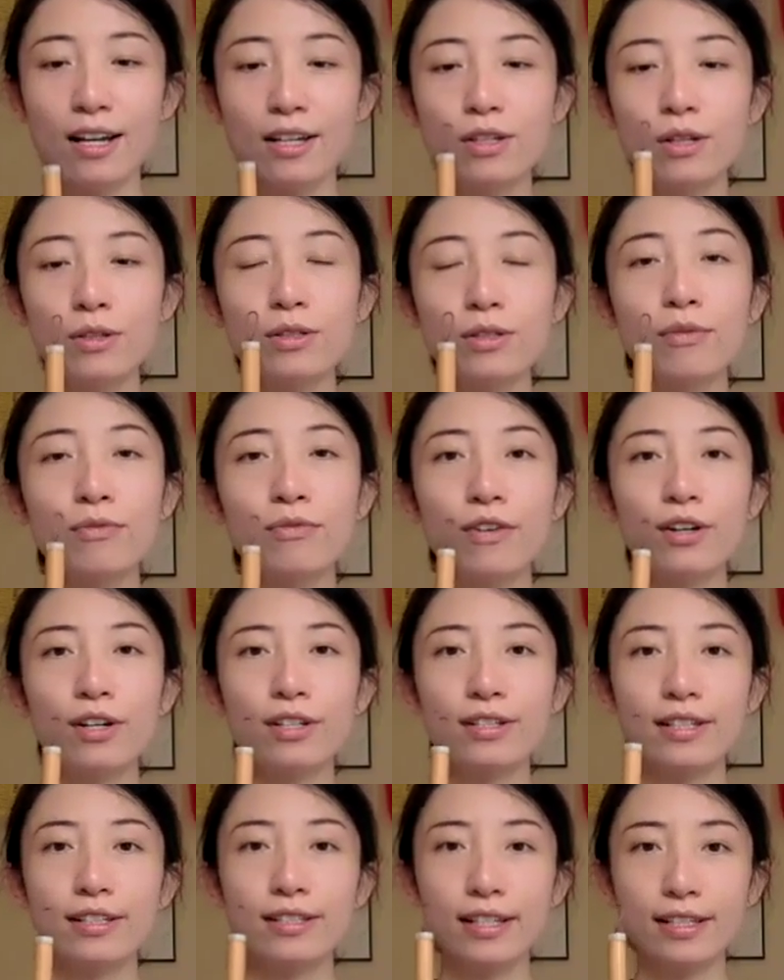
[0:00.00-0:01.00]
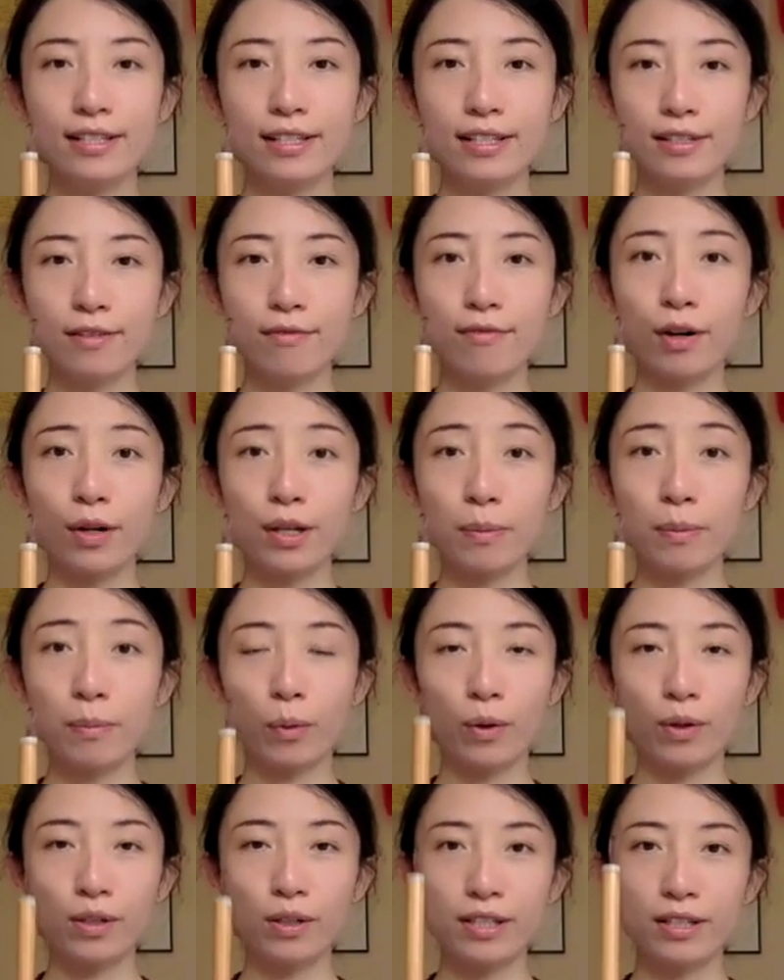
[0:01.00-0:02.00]
So this is a very
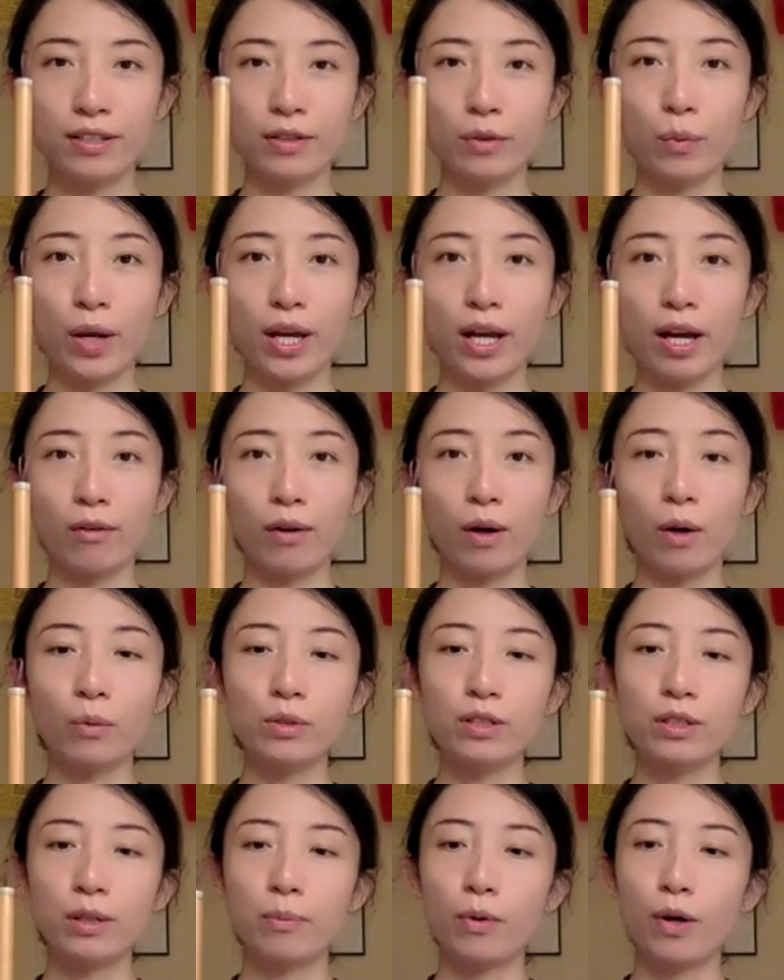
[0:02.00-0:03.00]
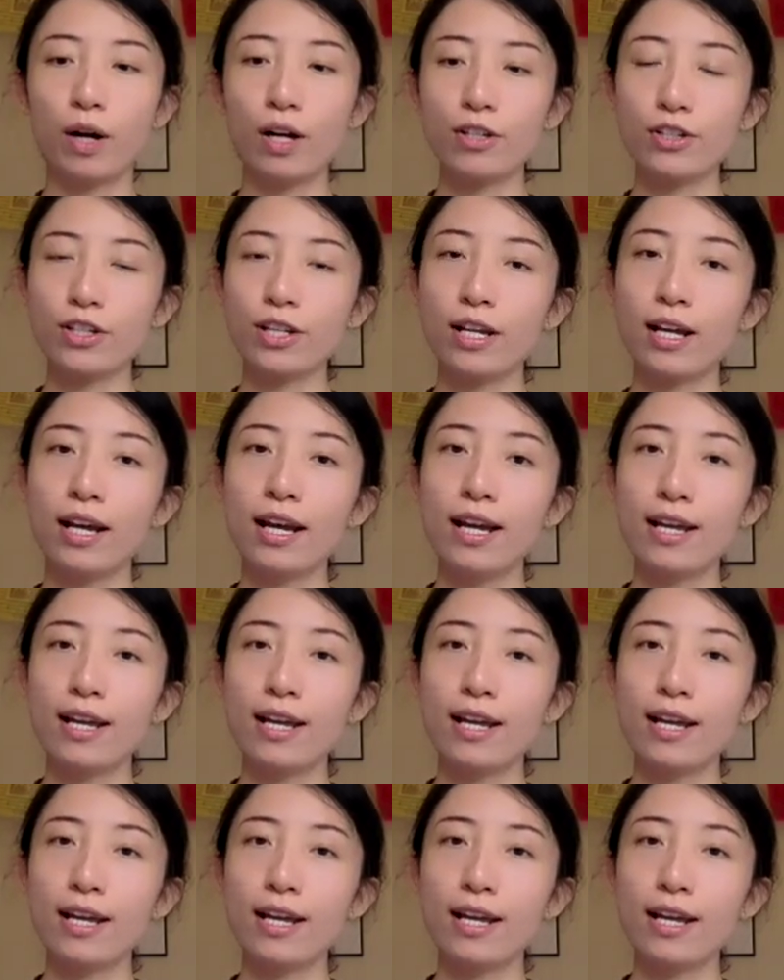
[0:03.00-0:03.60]
important way of hold the brush.